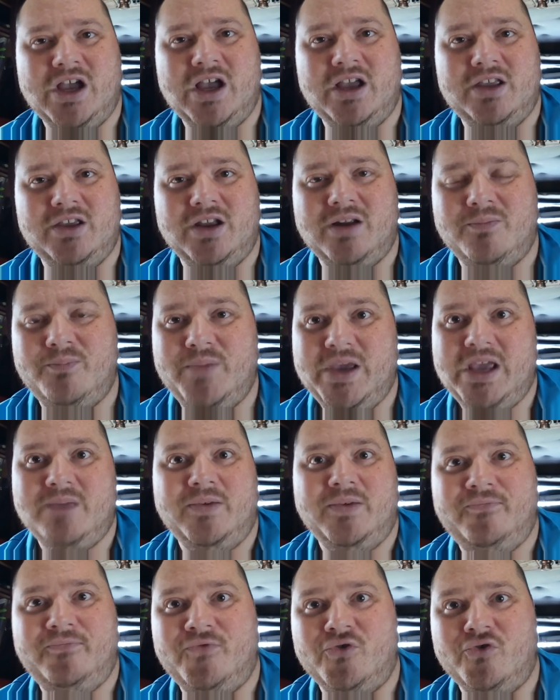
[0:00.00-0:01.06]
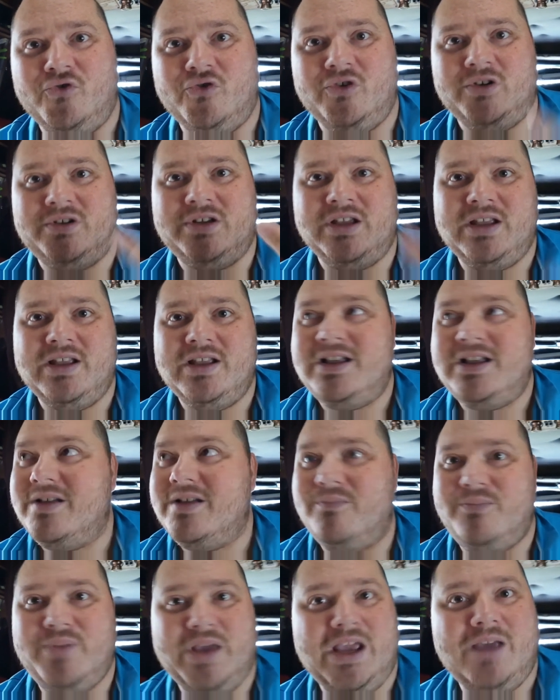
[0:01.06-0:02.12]
guys. Baby food,
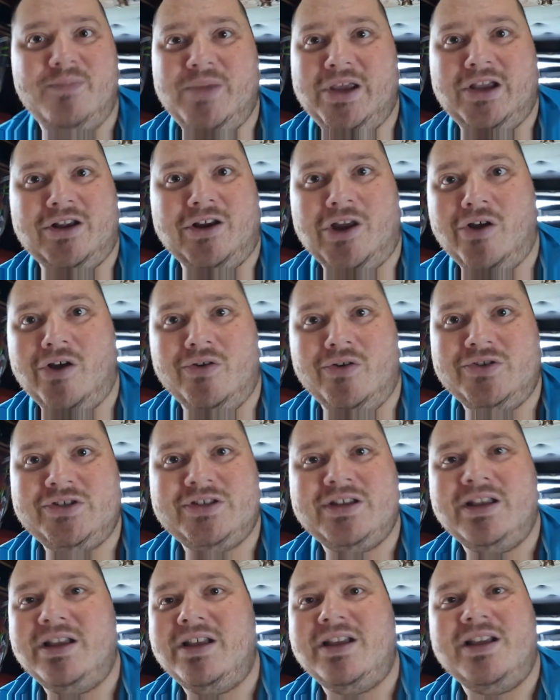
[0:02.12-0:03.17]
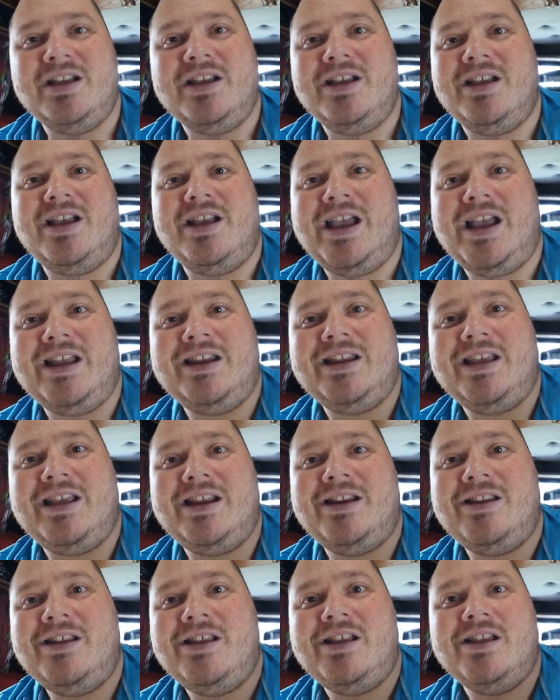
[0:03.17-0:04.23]
baby clothes, and
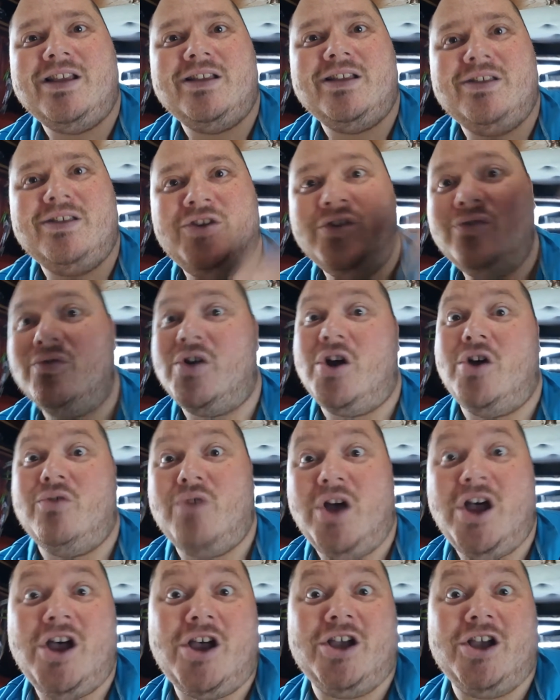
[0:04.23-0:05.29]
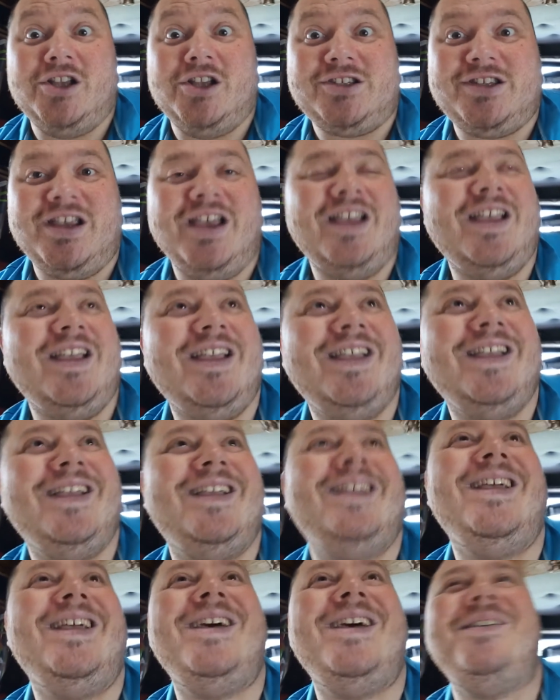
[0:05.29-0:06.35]
then you owe us.
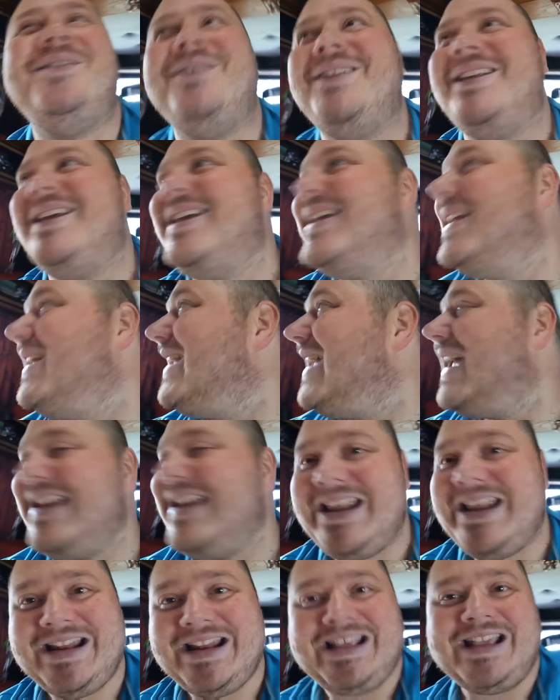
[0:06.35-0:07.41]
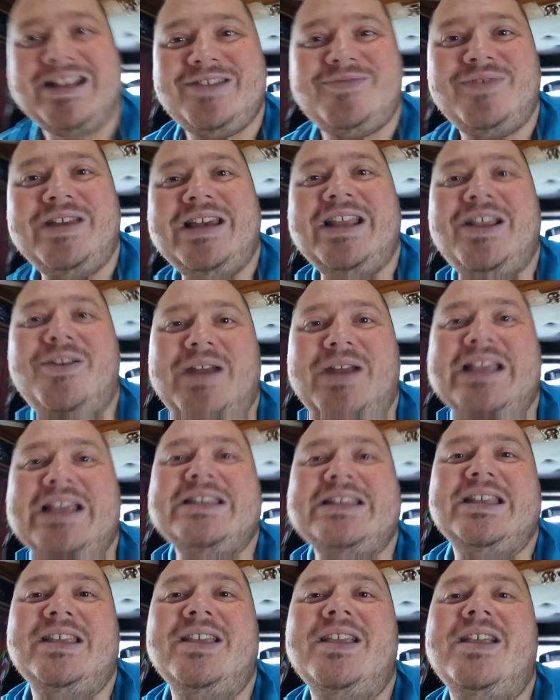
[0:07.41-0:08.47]
And then it gets really
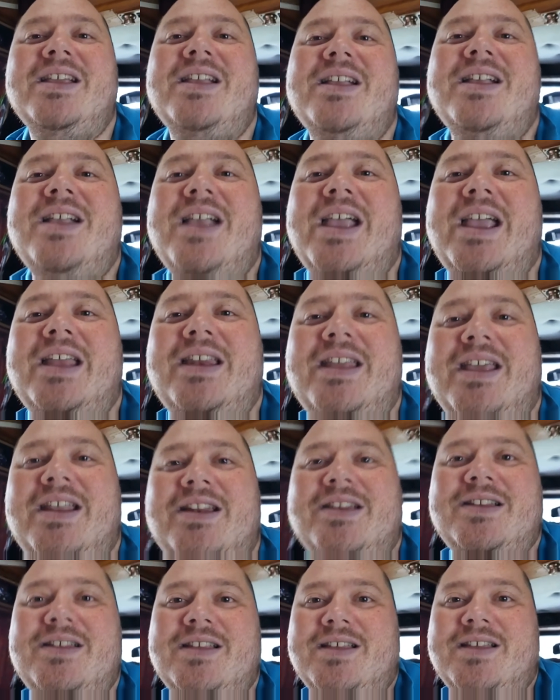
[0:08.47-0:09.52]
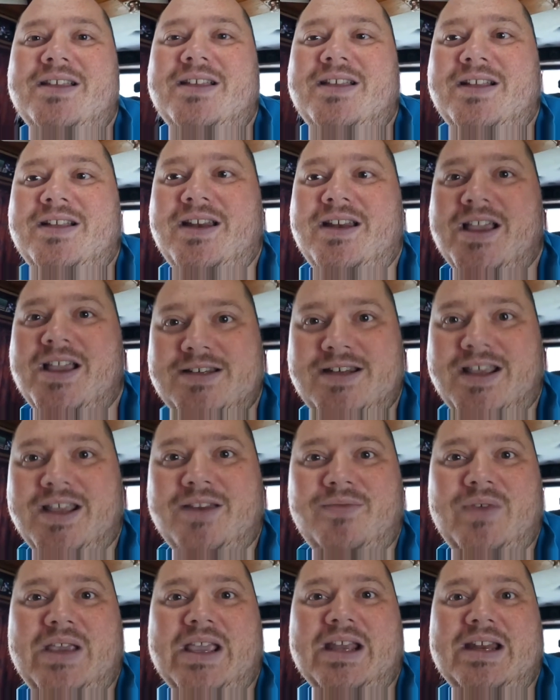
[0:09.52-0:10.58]
crazy. And then last
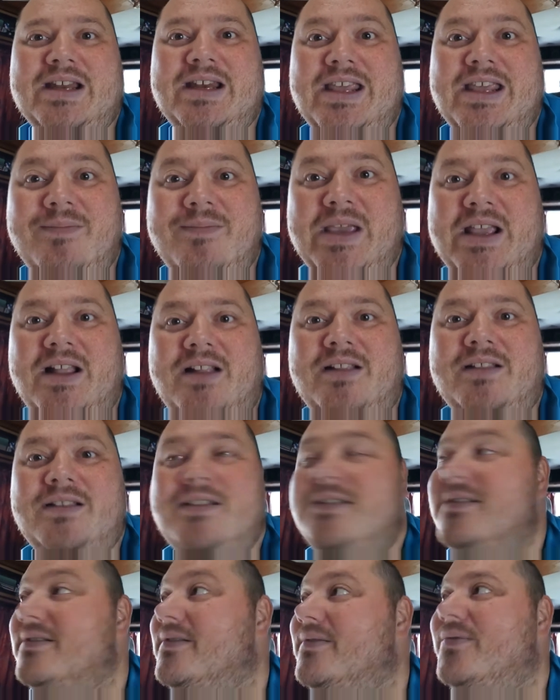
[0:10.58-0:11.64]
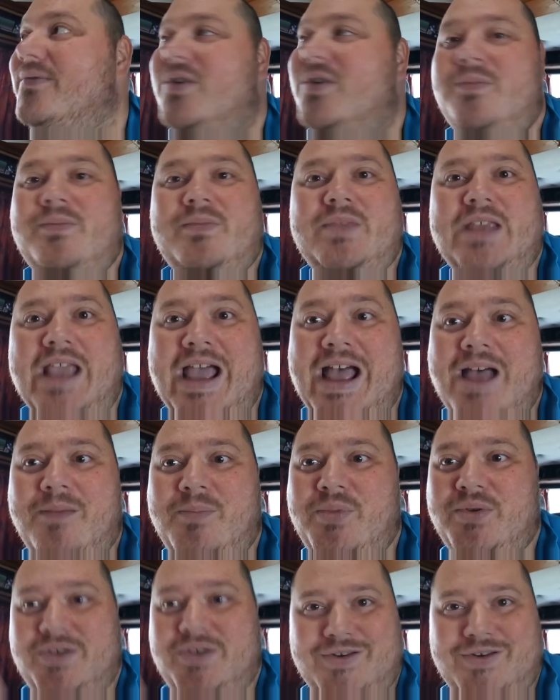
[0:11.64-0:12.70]
night we get an email from Jaap,
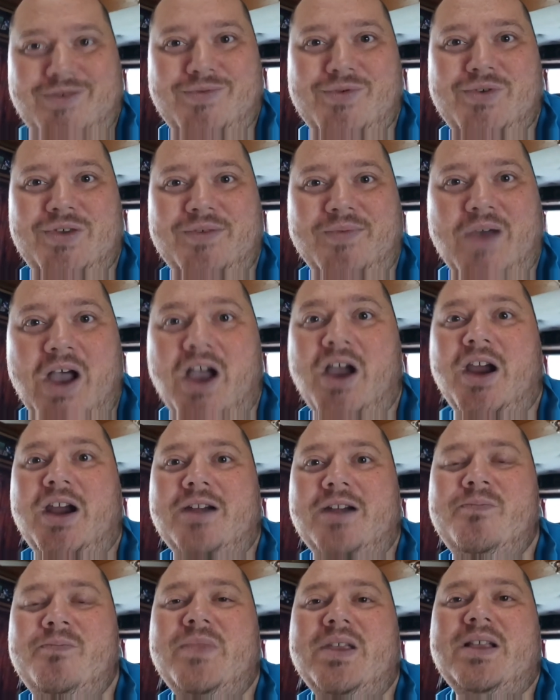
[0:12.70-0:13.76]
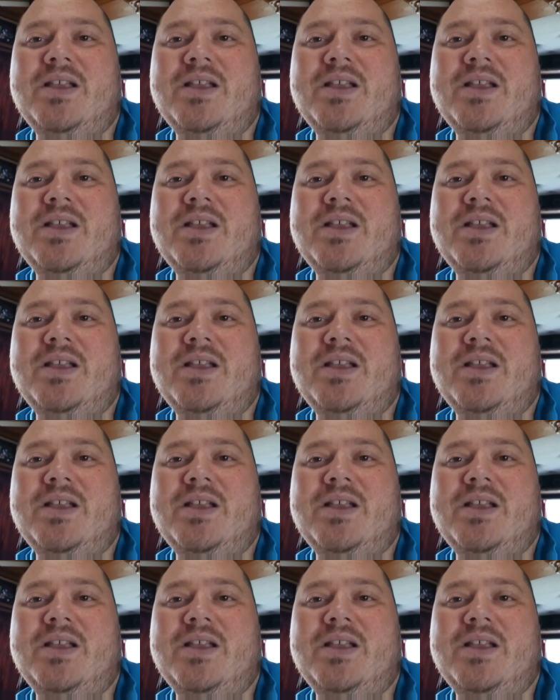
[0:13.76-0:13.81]
you know who you are,